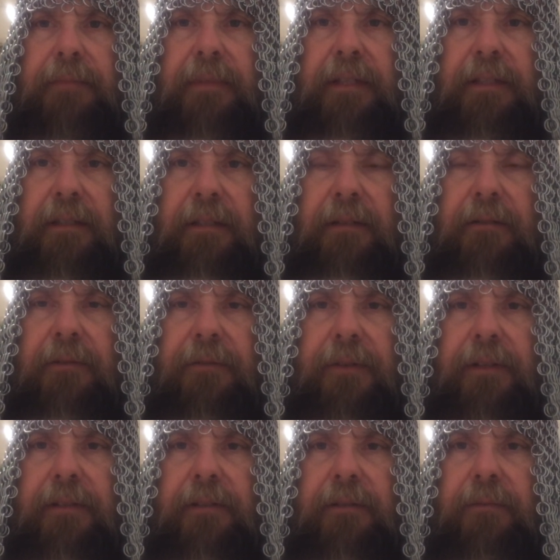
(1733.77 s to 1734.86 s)
this is Uncle
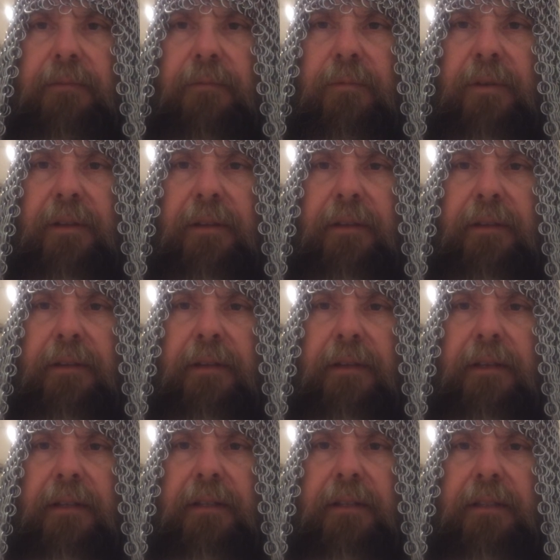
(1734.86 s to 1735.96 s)
Fester with
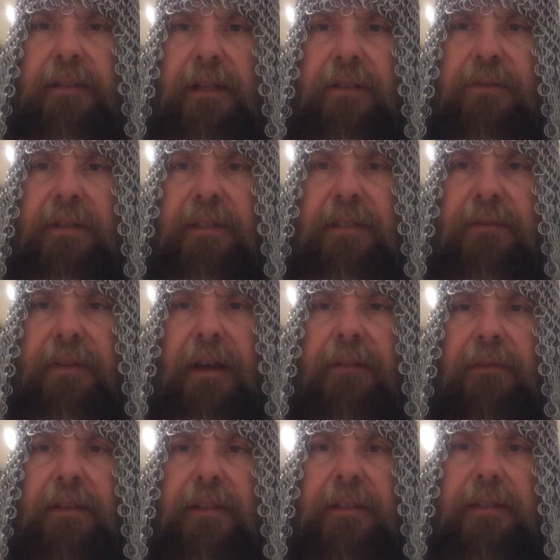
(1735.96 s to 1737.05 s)
Shade Tree
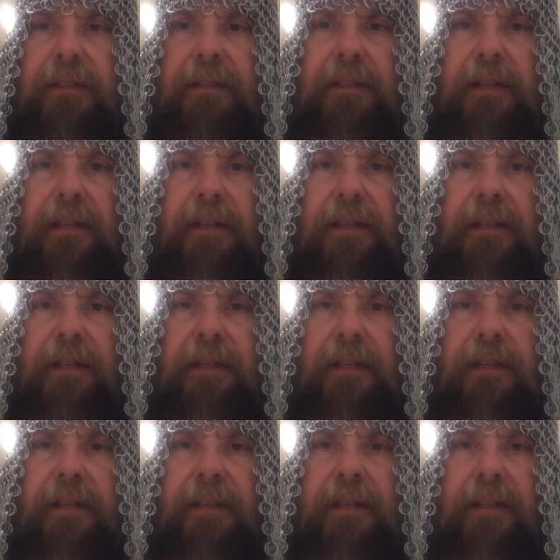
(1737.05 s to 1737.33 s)
Survivalists,